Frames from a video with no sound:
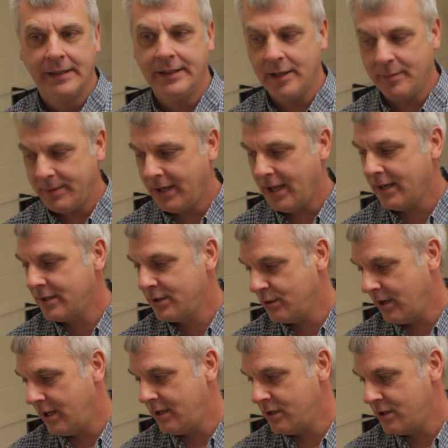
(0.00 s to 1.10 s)
Yep, a lot of
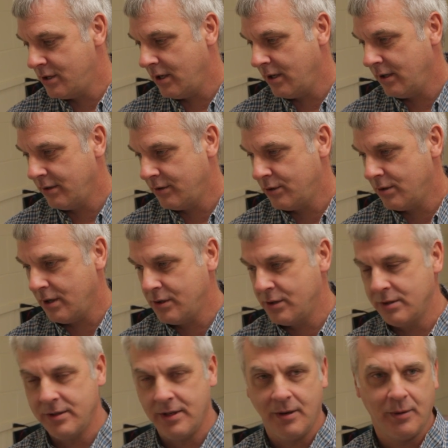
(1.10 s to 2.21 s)
strange
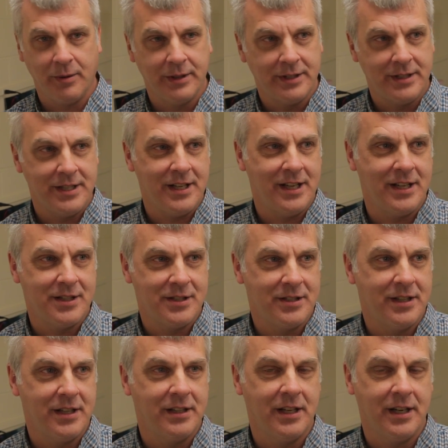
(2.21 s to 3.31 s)
structures that hold the
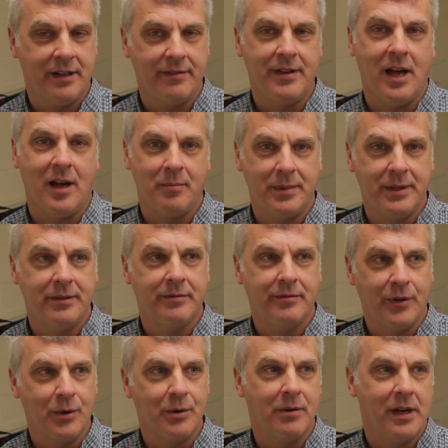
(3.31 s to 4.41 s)
THC that have not been
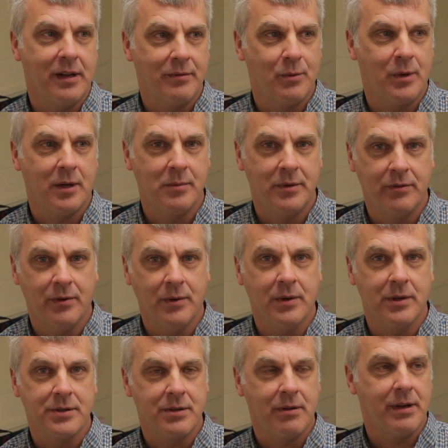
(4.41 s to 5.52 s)
photographed well
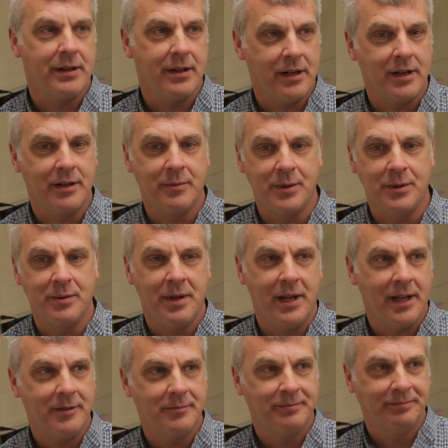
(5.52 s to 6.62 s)
before. So I thought I would do that.